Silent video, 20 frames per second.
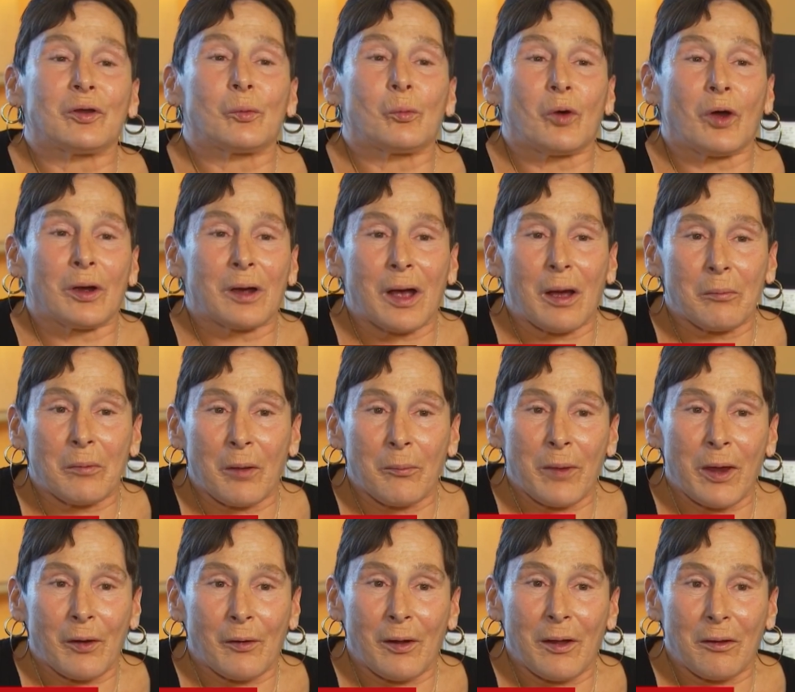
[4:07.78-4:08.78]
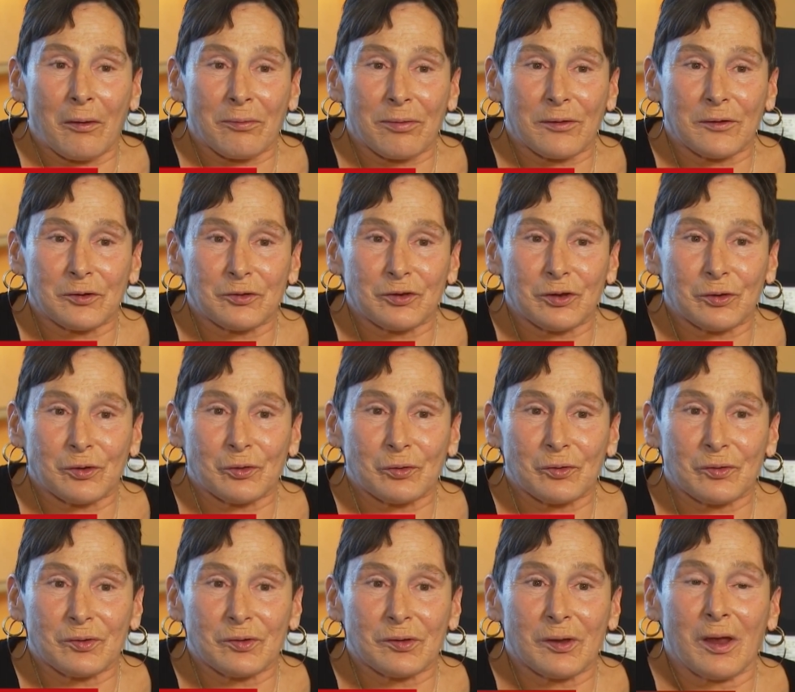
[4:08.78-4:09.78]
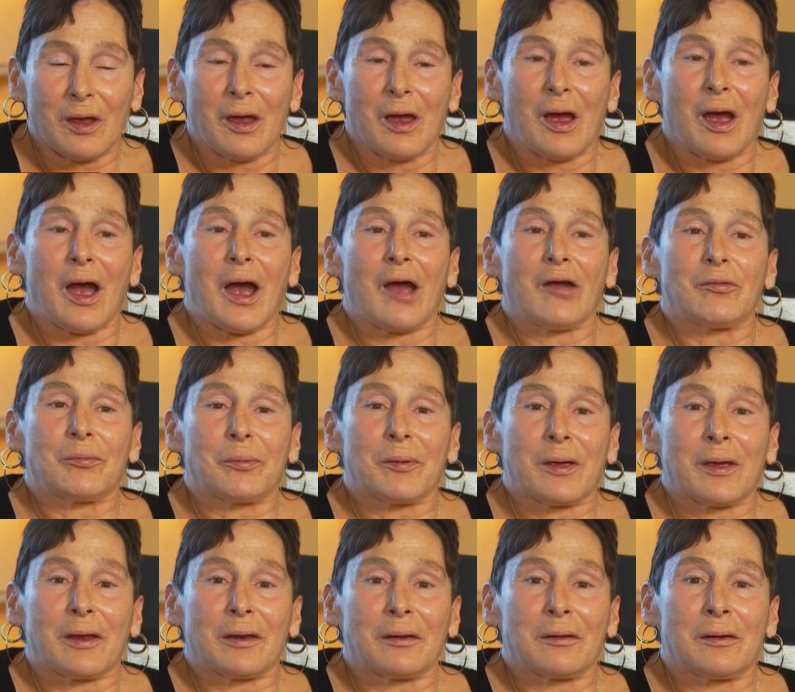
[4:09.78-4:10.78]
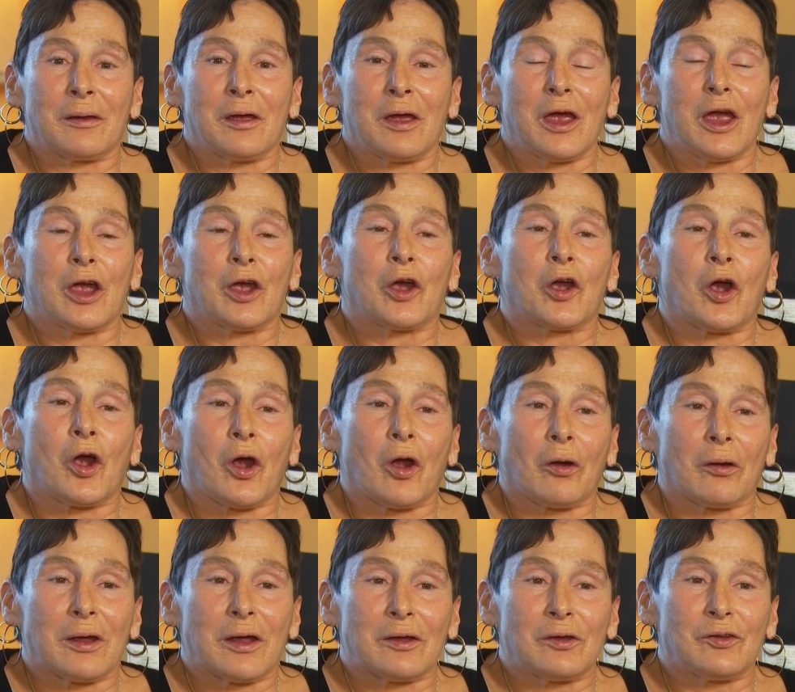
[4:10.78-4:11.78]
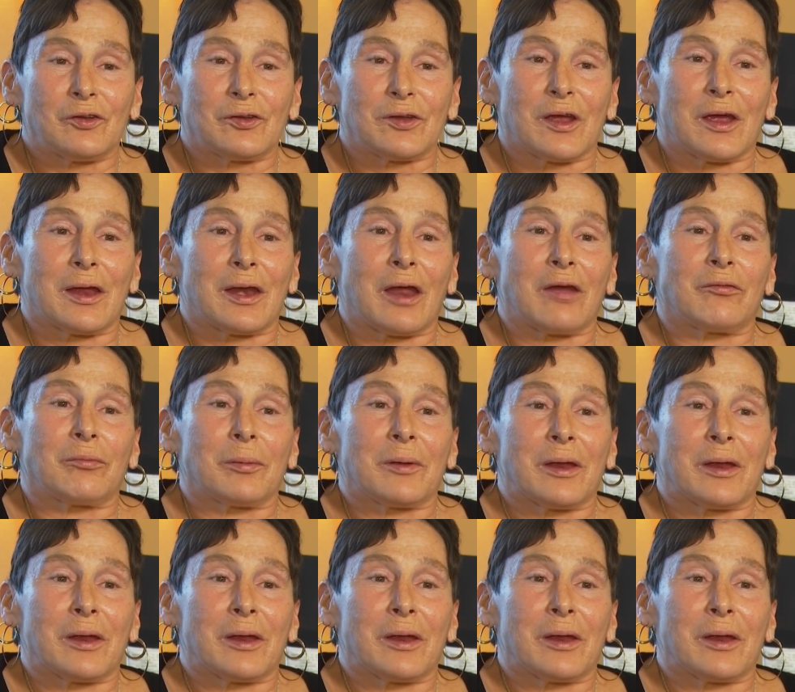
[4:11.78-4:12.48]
able to work on my mental health issues. I've been encouraged and